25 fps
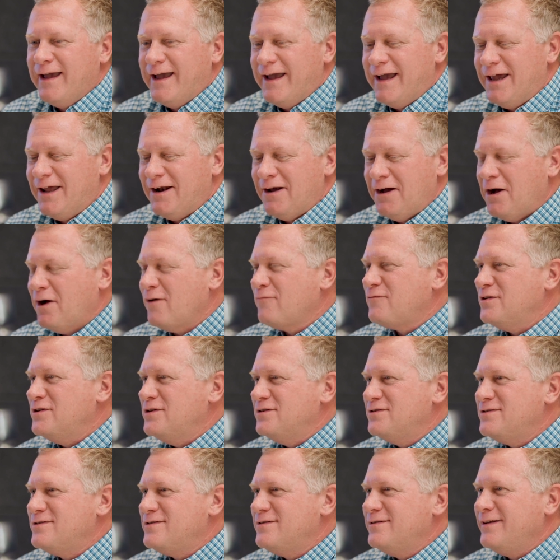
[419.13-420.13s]
And
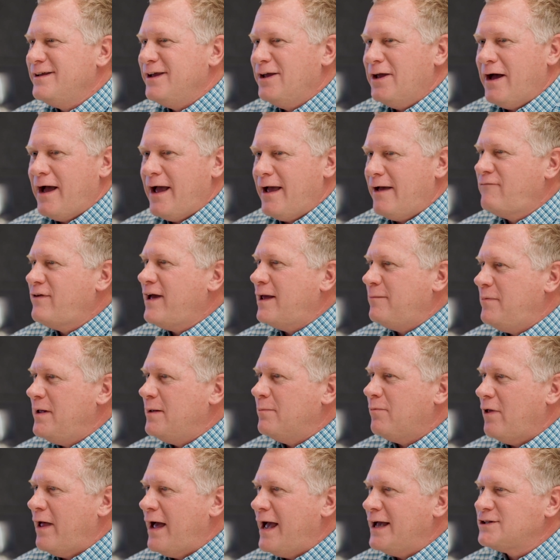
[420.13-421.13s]
I've had
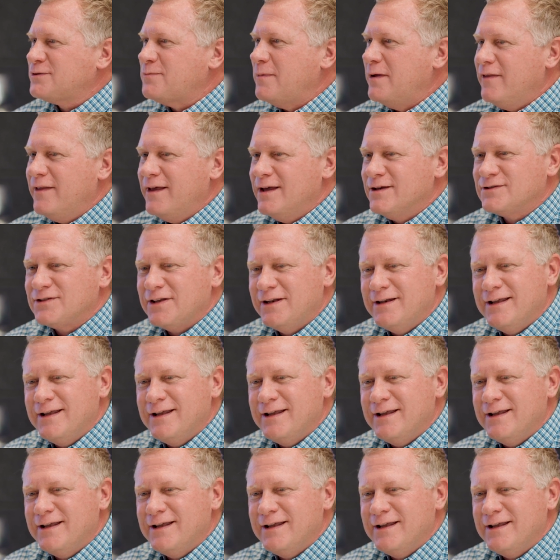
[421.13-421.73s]
people ask me this,